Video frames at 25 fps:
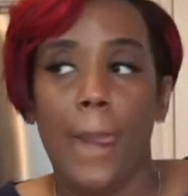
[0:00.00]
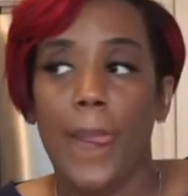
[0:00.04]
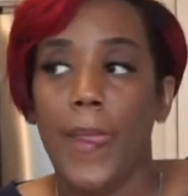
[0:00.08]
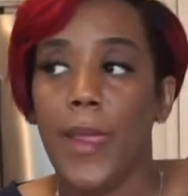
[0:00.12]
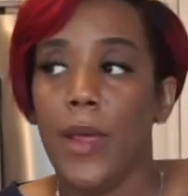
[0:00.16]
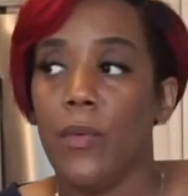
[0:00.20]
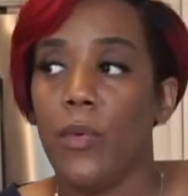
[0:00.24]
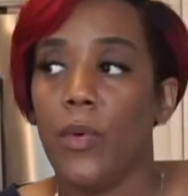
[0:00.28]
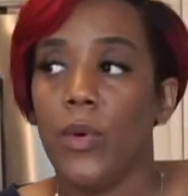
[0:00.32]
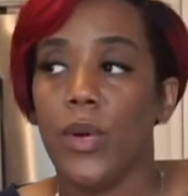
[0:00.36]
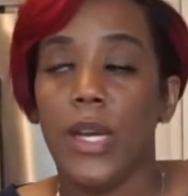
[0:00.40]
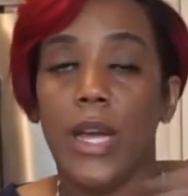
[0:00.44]

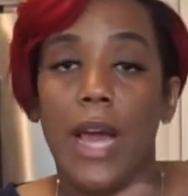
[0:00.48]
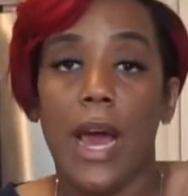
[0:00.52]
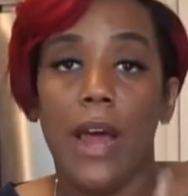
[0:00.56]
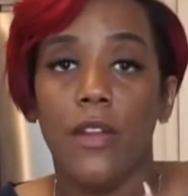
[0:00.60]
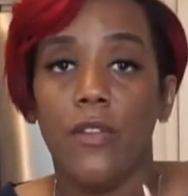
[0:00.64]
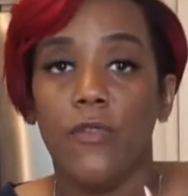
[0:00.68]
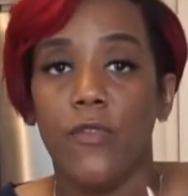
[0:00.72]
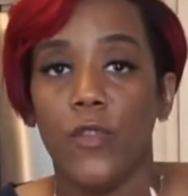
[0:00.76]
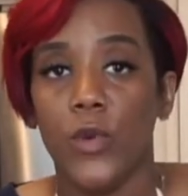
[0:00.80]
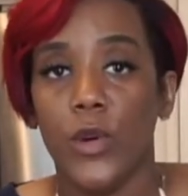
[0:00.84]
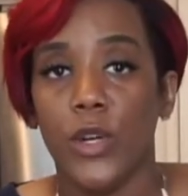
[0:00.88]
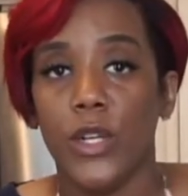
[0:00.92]
when we got
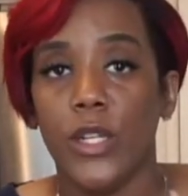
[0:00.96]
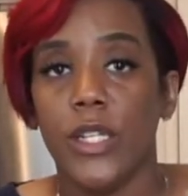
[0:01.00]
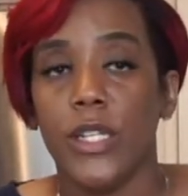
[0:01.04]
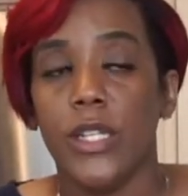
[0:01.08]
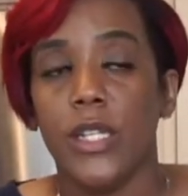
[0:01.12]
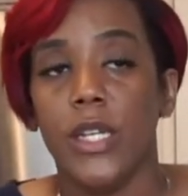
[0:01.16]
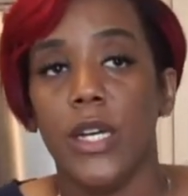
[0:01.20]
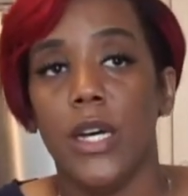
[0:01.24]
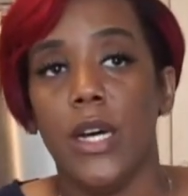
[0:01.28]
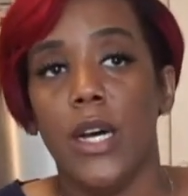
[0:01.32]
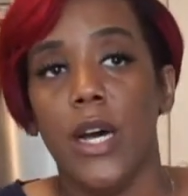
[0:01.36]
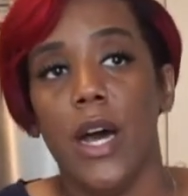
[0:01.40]

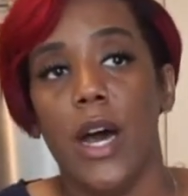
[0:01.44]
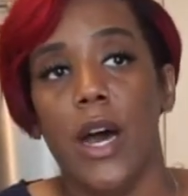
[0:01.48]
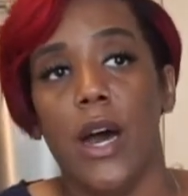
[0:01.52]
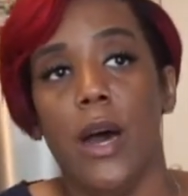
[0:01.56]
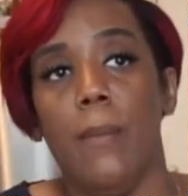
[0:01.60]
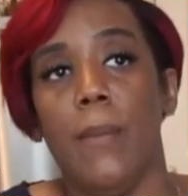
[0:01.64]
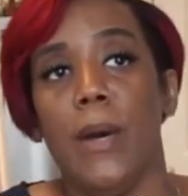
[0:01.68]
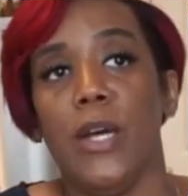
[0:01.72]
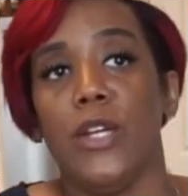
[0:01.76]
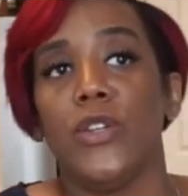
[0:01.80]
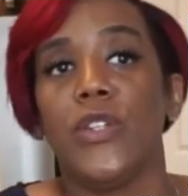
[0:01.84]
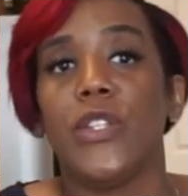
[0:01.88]
divorced,
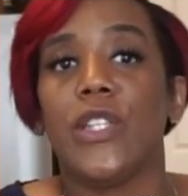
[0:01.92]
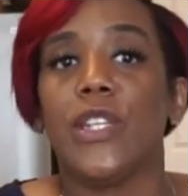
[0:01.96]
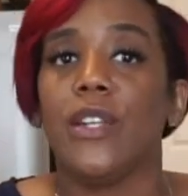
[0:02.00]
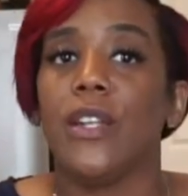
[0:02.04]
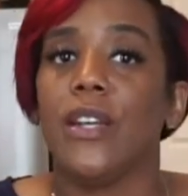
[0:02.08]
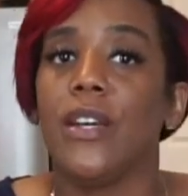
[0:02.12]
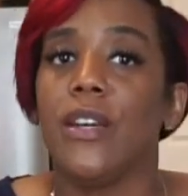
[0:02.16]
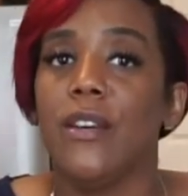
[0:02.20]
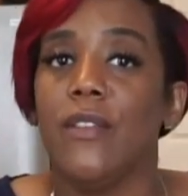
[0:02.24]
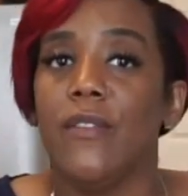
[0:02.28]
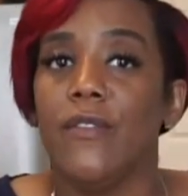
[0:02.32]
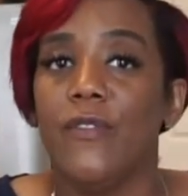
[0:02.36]
I used to
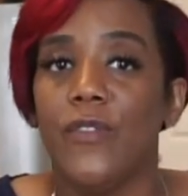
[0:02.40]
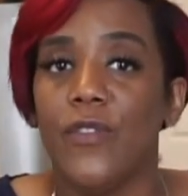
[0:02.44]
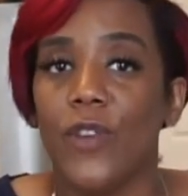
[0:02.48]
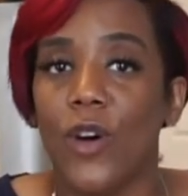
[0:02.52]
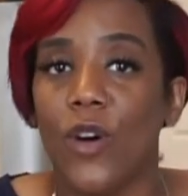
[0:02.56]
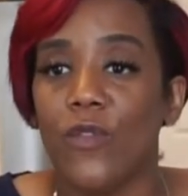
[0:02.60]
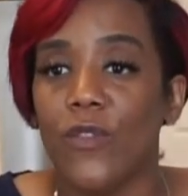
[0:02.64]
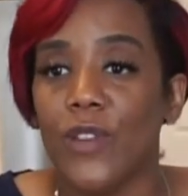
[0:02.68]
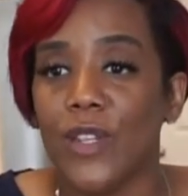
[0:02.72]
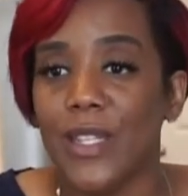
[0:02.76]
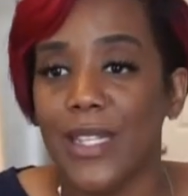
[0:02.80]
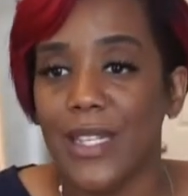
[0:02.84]
live
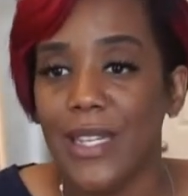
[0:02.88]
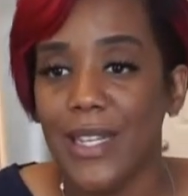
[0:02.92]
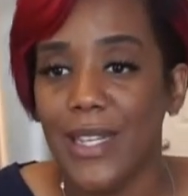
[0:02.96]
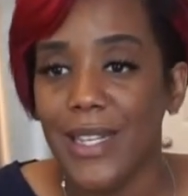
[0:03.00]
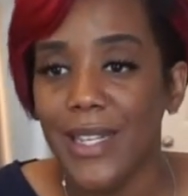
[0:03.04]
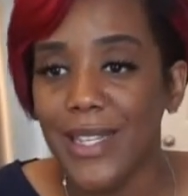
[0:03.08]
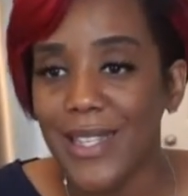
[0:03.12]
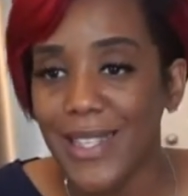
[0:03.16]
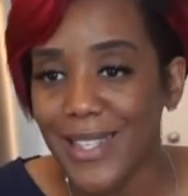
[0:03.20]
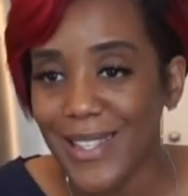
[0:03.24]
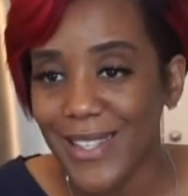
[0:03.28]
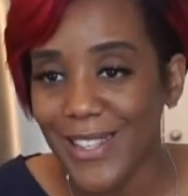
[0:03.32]

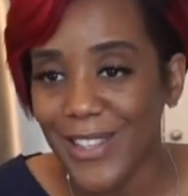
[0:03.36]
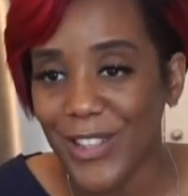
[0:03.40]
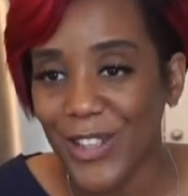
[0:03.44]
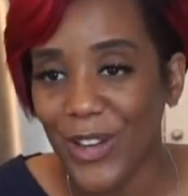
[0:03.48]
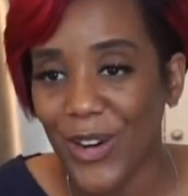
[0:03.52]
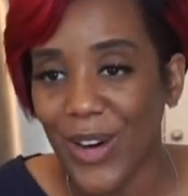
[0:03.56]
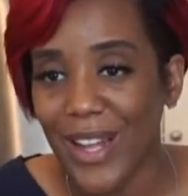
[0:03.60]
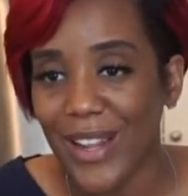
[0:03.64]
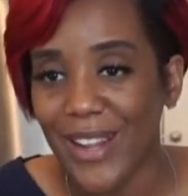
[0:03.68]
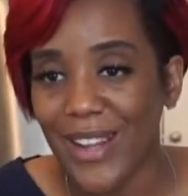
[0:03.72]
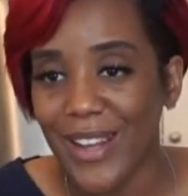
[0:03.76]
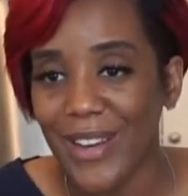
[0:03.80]
overseas.
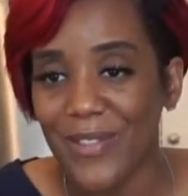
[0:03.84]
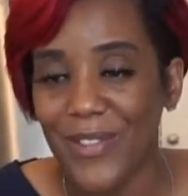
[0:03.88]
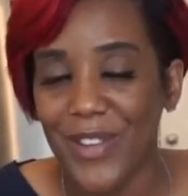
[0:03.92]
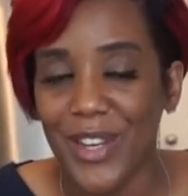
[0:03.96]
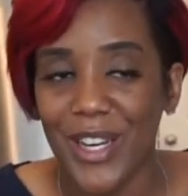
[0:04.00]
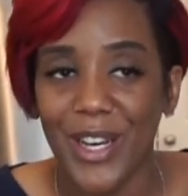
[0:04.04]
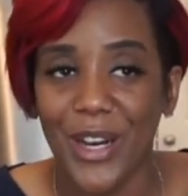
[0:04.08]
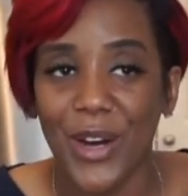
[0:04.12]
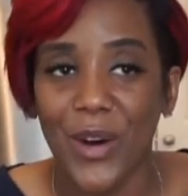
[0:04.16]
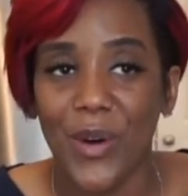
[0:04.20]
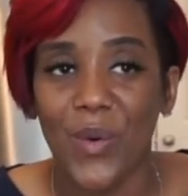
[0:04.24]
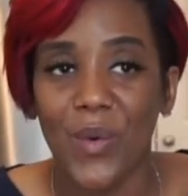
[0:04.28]
So I lived
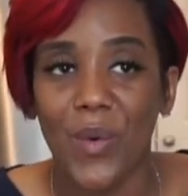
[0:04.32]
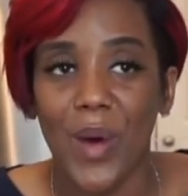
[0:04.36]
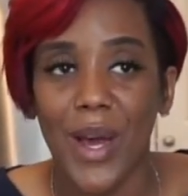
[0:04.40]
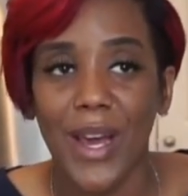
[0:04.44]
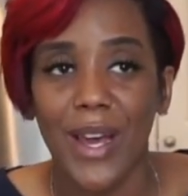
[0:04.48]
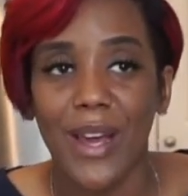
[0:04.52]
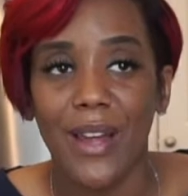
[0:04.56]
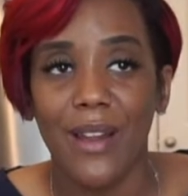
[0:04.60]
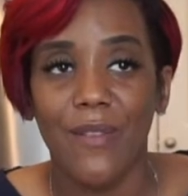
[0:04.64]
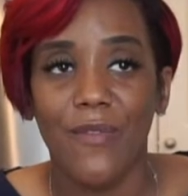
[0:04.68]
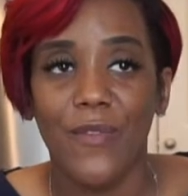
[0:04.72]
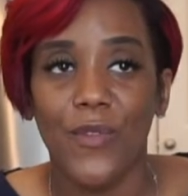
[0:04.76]
in
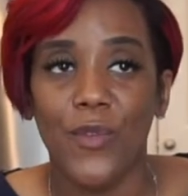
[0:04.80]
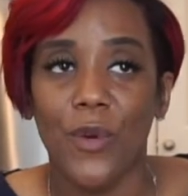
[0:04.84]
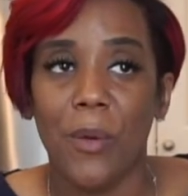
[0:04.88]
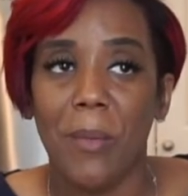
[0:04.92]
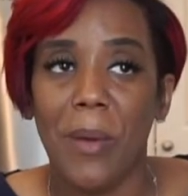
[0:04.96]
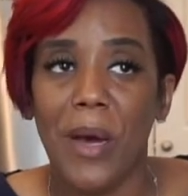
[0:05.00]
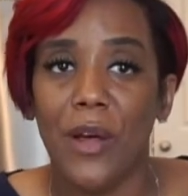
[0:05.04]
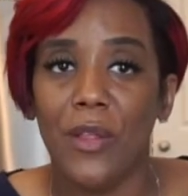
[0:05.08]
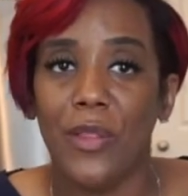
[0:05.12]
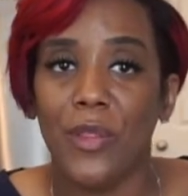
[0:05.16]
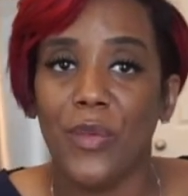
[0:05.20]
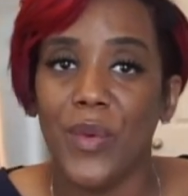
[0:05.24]
Kuwait for
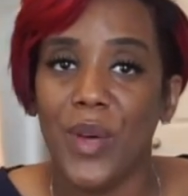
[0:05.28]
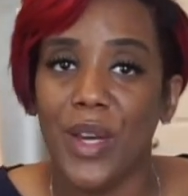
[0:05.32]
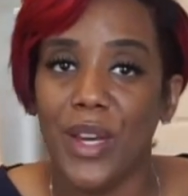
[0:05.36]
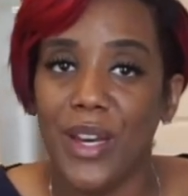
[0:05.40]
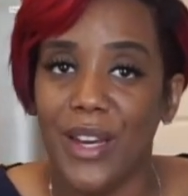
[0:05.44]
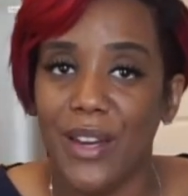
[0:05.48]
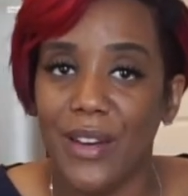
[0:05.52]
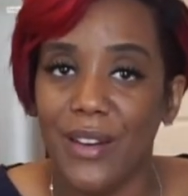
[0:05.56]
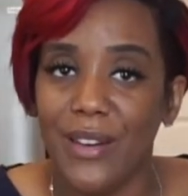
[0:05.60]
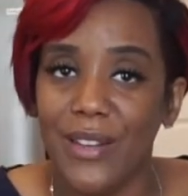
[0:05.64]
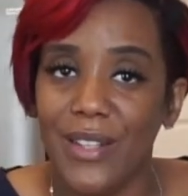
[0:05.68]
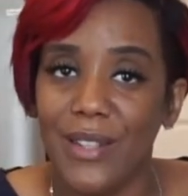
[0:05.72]
about 3
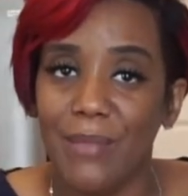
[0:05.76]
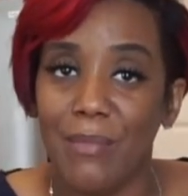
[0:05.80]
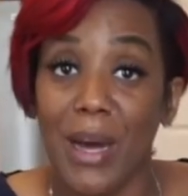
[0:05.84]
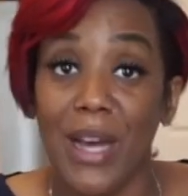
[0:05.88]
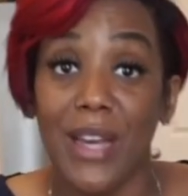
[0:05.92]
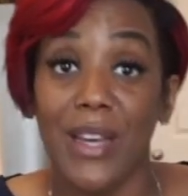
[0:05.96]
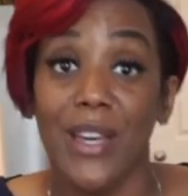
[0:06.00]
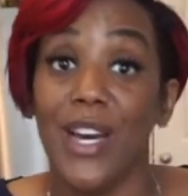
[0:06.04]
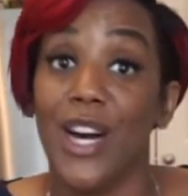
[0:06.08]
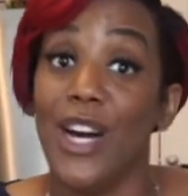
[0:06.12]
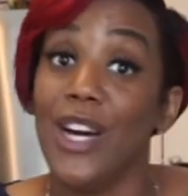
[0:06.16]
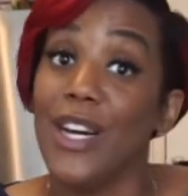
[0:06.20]
years.
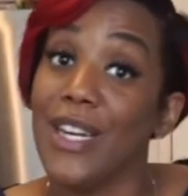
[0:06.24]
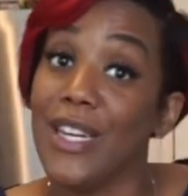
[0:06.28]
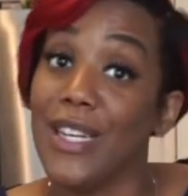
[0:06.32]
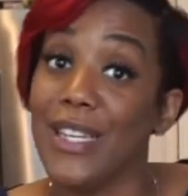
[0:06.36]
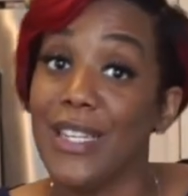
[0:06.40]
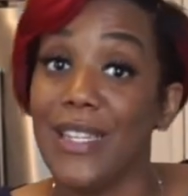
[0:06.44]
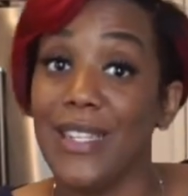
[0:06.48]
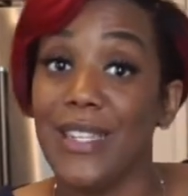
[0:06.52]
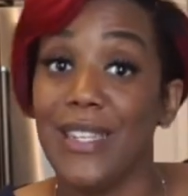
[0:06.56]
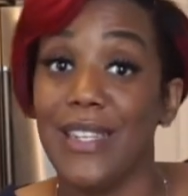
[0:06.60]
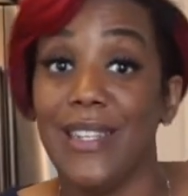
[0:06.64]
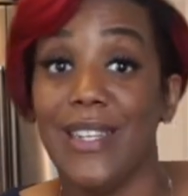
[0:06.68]
My
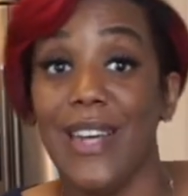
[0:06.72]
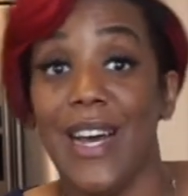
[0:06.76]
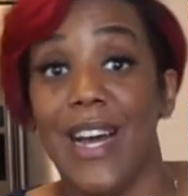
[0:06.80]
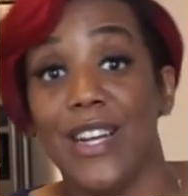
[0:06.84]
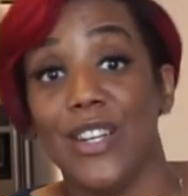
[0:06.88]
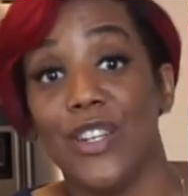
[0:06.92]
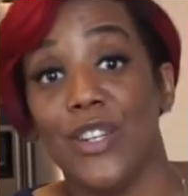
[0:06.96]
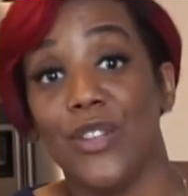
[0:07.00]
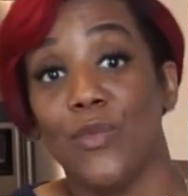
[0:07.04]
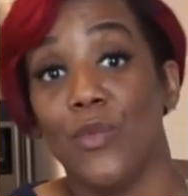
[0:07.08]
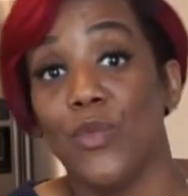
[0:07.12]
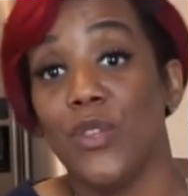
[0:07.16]
youngest
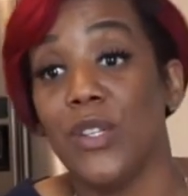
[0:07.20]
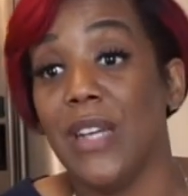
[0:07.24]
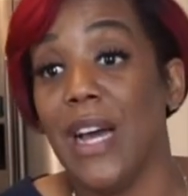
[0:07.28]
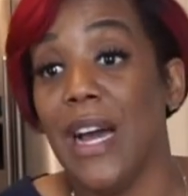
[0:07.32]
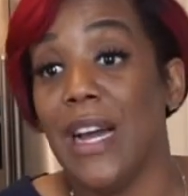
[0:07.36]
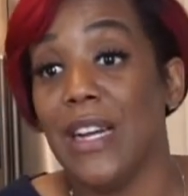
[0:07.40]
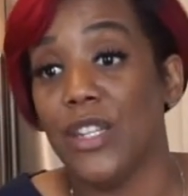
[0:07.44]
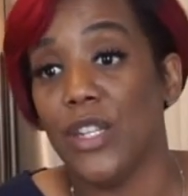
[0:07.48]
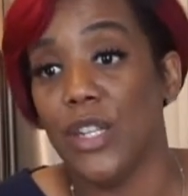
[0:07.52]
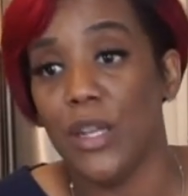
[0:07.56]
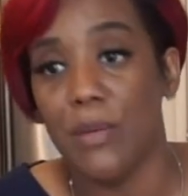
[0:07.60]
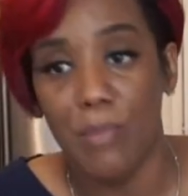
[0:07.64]
was
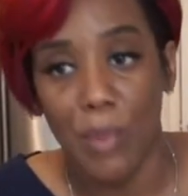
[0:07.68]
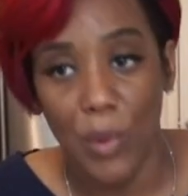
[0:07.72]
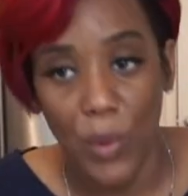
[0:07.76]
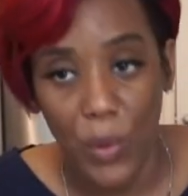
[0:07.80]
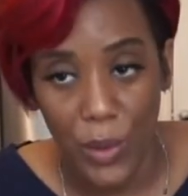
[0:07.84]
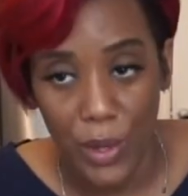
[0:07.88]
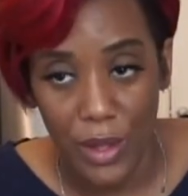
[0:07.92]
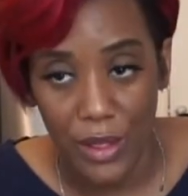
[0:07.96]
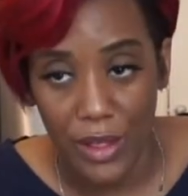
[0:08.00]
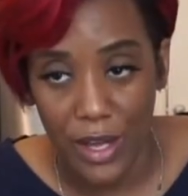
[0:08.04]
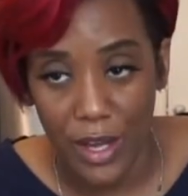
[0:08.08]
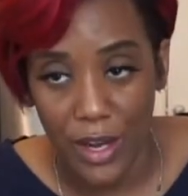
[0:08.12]
actually
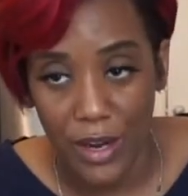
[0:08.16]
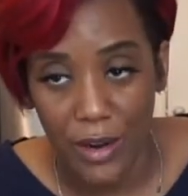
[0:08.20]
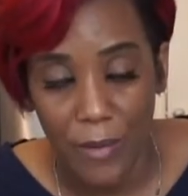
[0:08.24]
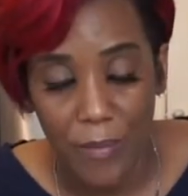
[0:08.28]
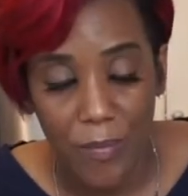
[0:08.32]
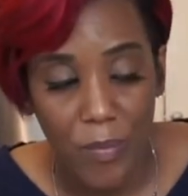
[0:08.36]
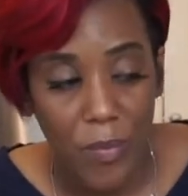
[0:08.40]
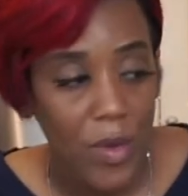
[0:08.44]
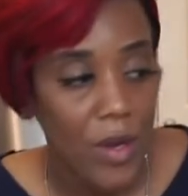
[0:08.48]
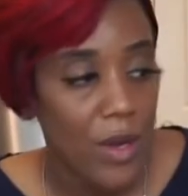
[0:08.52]
born there.